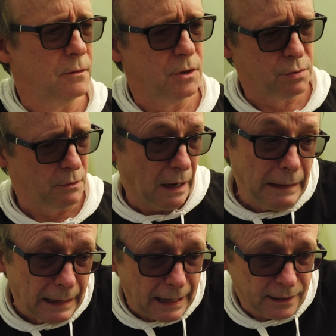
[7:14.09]
which we
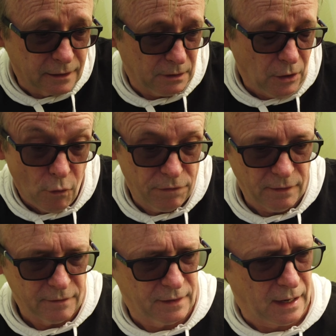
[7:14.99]
really like, we love
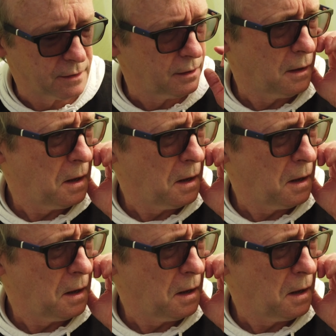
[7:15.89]
in fact.